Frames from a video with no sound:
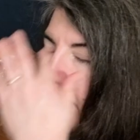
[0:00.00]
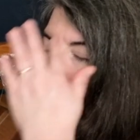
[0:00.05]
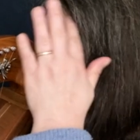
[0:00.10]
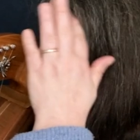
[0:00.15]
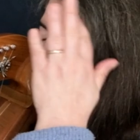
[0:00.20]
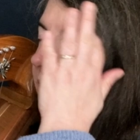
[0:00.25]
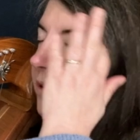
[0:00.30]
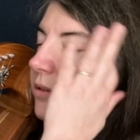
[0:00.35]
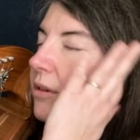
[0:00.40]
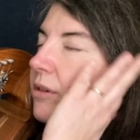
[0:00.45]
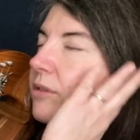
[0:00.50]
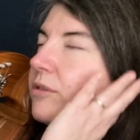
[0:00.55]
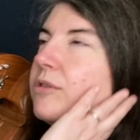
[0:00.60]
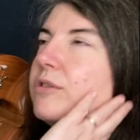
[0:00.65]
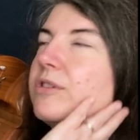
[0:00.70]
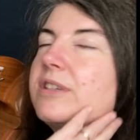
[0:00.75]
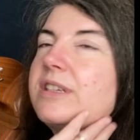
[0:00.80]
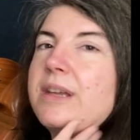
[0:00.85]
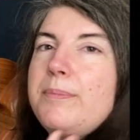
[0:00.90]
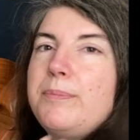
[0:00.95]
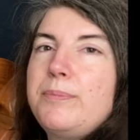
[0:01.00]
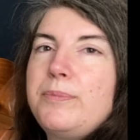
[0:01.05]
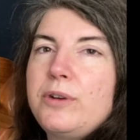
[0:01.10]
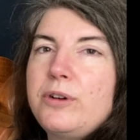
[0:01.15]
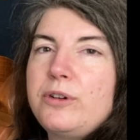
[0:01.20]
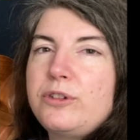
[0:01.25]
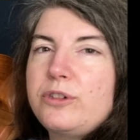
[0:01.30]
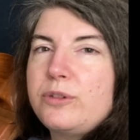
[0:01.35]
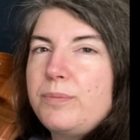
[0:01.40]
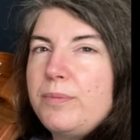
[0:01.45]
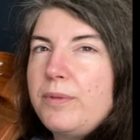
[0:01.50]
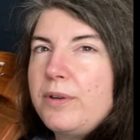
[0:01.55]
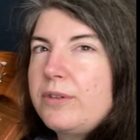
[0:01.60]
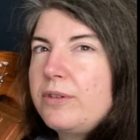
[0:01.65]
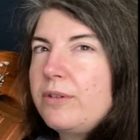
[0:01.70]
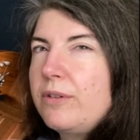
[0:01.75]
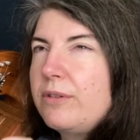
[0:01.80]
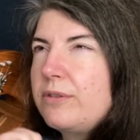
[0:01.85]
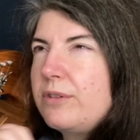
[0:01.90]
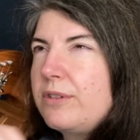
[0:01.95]
not on the same note but
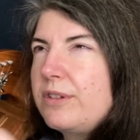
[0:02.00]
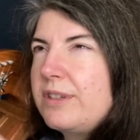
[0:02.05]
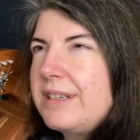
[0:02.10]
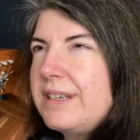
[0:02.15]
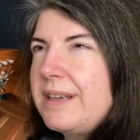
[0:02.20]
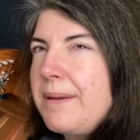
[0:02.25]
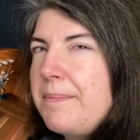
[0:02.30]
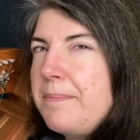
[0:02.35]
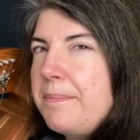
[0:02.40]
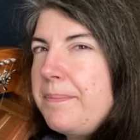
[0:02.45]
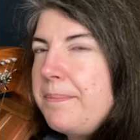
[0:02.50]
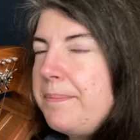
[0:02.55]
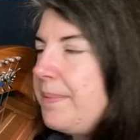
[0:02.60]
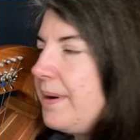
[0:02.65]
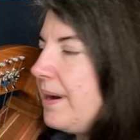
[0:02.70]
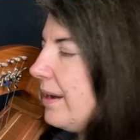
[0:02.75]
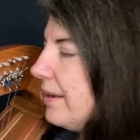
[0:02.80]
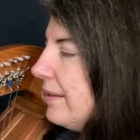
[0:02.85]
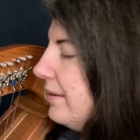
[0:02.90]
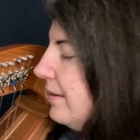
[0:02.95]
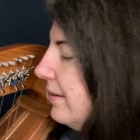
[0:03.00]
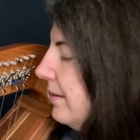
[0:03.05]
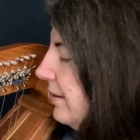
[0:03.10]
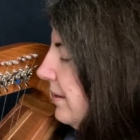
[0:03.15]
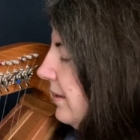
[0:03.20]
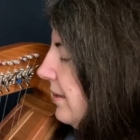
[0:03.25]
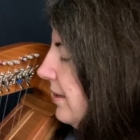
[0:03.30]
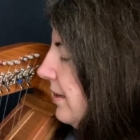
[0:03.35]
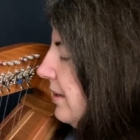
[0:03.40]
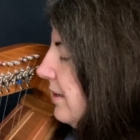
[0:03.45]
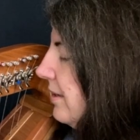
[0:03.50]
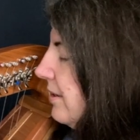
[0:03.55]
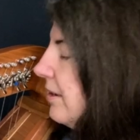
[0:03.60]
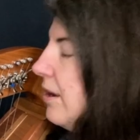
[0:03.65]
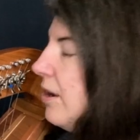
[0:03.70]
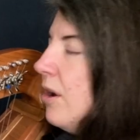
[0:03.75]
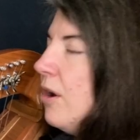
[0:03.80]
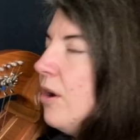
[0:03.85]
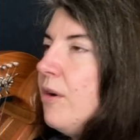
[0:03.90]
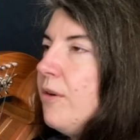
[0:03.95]
on the same part. This is
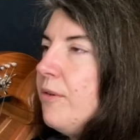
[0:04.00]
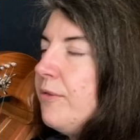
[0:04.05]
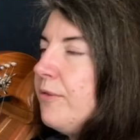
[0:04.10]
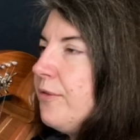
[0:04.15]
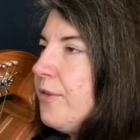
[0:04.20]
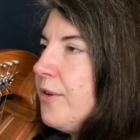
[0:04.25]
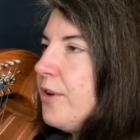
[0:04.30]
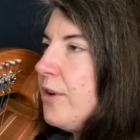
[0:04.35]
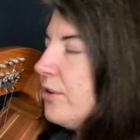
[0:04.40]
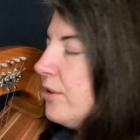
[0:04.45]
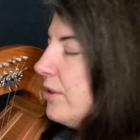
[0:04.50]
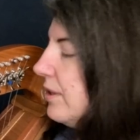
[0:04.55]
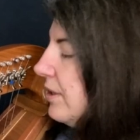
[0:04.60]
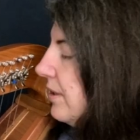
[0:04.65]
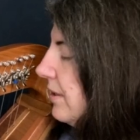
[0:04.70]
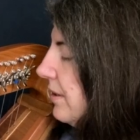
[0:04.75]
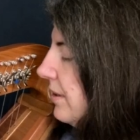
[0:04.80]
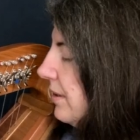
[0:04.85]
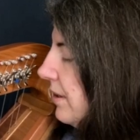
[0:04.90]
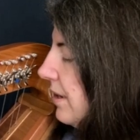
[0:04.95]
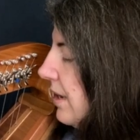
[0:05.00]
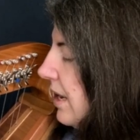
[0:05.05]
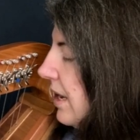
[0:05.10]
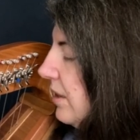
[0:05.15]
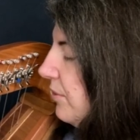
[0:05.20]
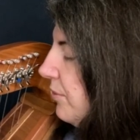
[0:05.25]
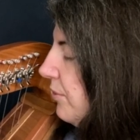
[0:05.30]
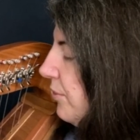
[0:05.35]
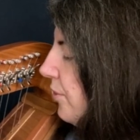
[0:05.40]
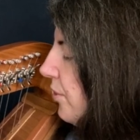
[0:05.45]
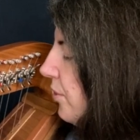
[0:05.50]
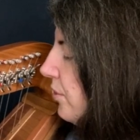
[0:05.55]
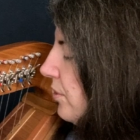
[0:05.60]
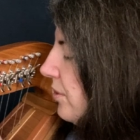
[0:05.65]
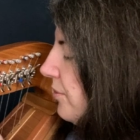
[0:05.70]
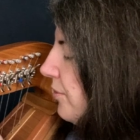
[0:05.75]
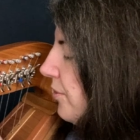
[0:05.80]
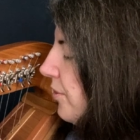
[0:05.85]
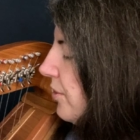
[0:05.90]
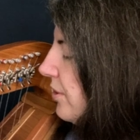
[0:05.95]
first and
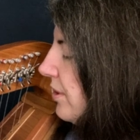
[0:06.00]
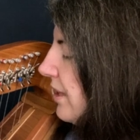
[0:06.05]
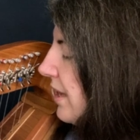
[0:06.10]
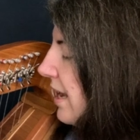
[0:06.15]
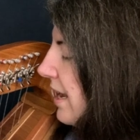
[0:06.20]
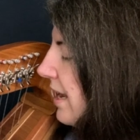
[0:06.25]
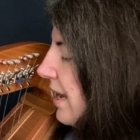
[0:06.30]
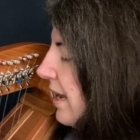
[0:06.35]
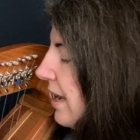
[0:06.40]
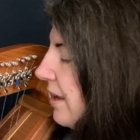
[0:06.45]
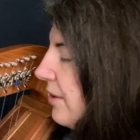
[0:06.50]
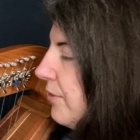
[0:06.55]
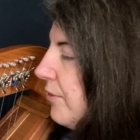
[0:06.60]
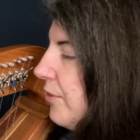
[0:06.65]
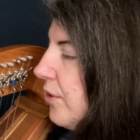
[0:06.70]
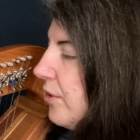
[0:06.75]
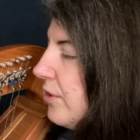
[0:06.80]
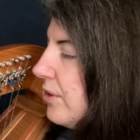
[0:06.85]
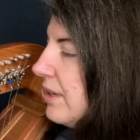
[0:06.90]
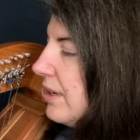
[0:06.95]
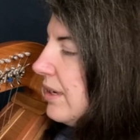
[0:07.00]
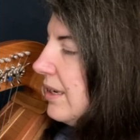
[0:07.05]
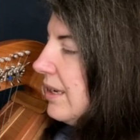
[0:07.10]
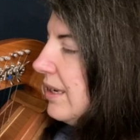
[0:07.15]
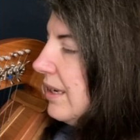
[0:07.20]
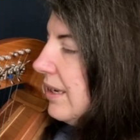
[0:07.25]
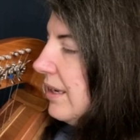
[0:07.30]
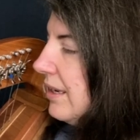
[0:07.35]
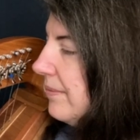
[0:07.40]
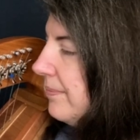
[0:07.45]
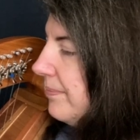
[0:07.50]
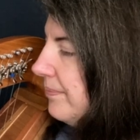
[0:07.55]
first, first A and first E.